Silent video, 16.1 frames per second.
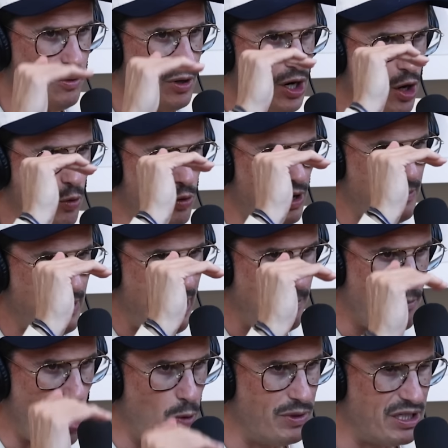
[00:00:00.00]
I want to know where I'm
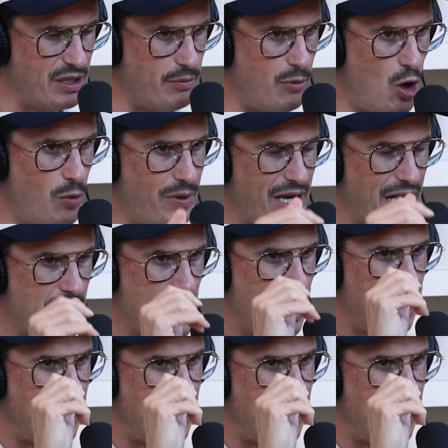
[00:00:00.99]
at moment to moment.